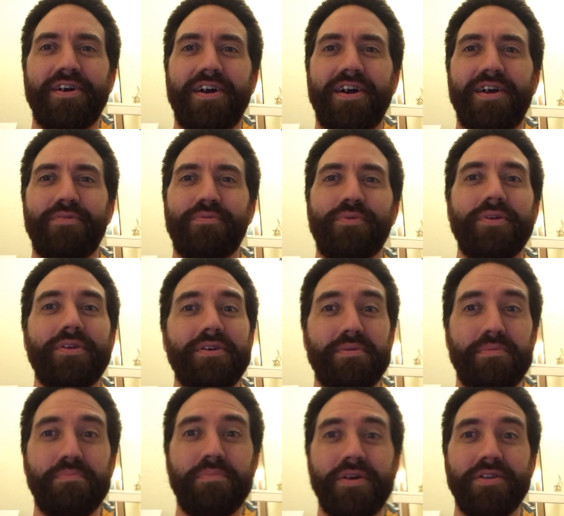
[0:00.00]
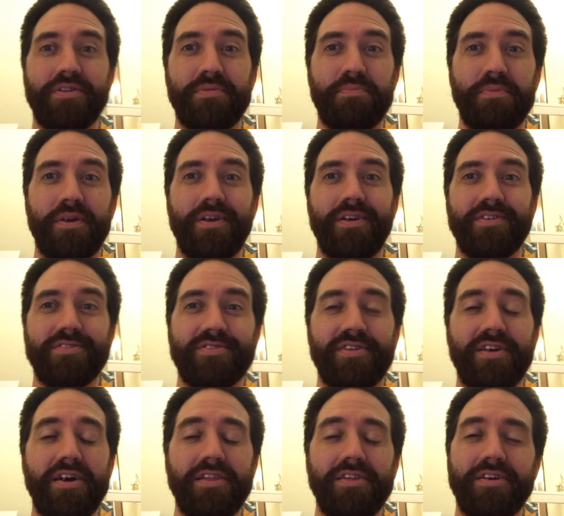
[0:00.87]
I will admit to being
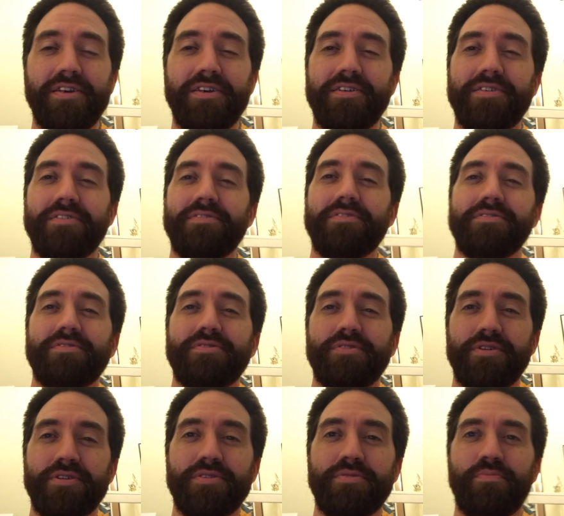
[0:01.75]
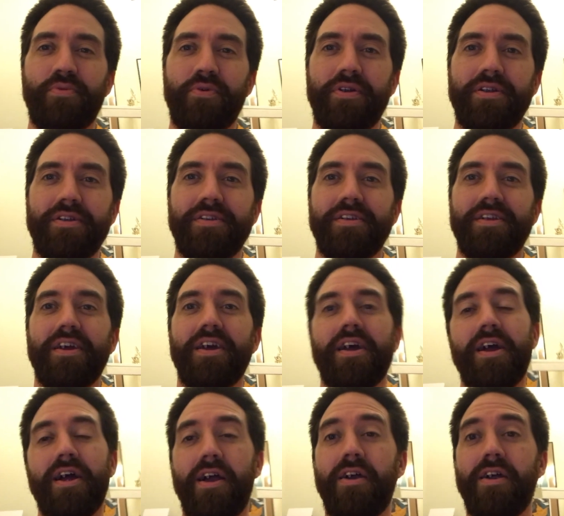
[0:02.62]
slightly disappointed.
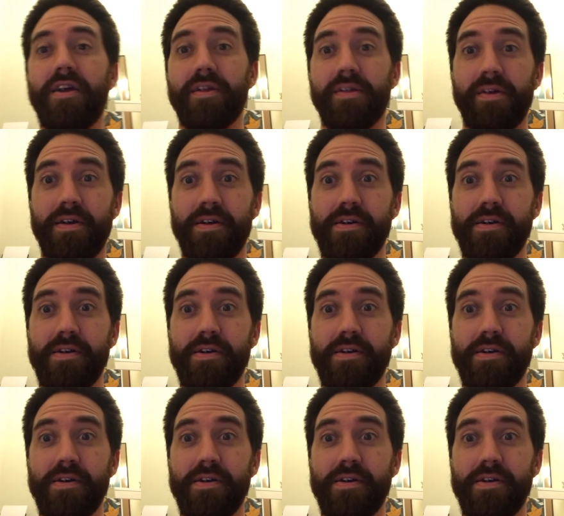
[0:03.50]
All right.